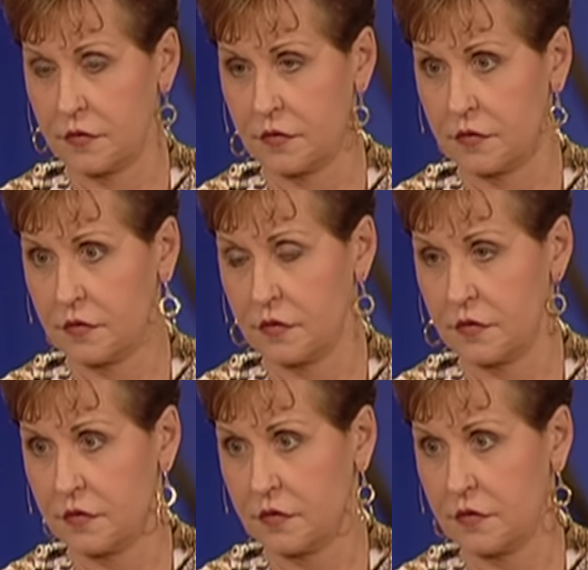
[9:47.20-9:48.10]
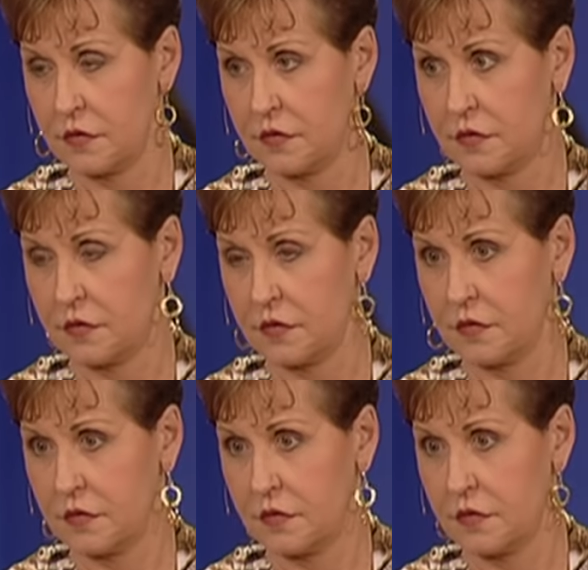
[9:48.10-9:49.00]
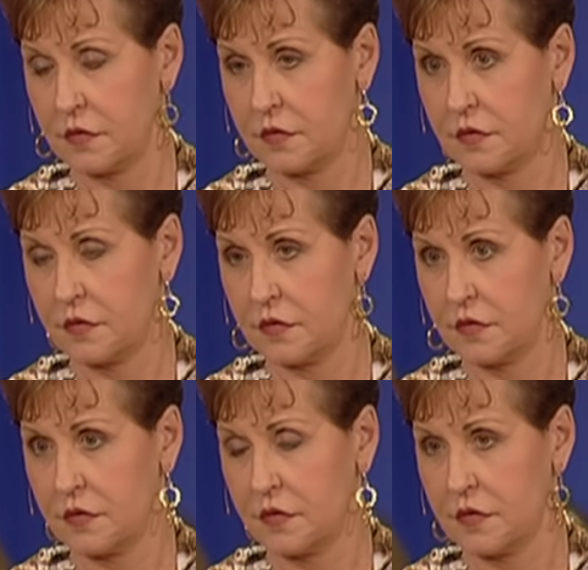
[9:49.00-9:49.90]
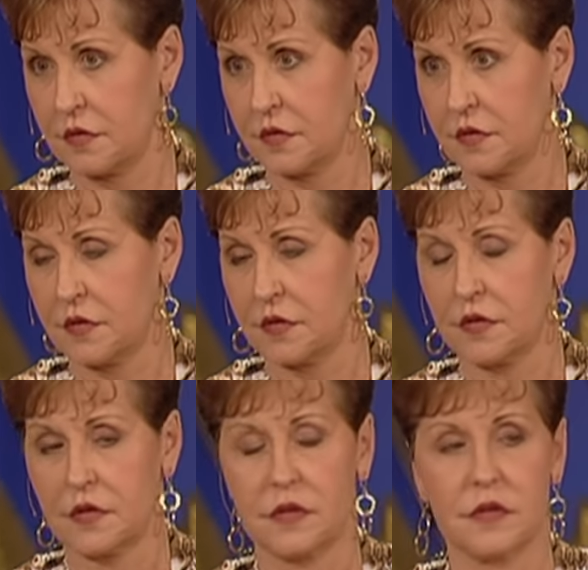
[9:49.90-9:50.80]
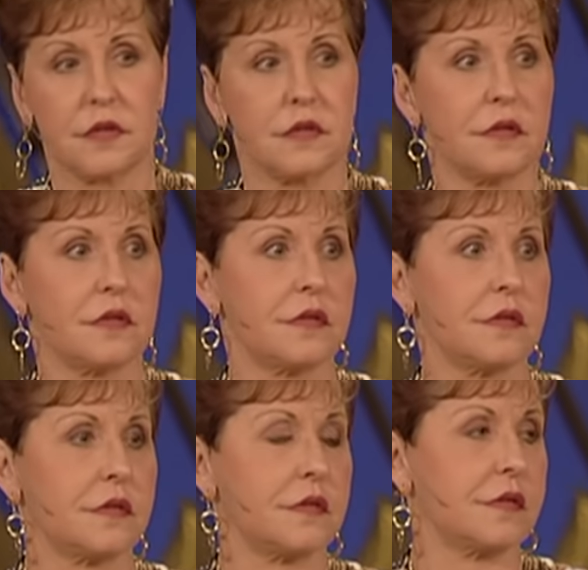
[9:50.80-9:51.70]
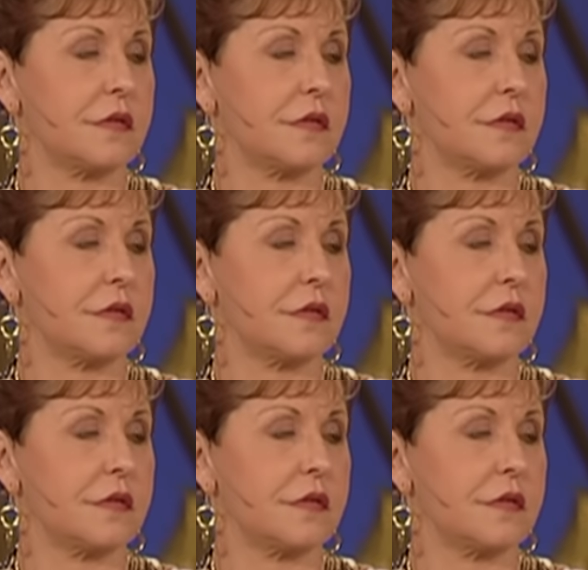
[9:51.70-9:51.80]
No one is speaking in this clip.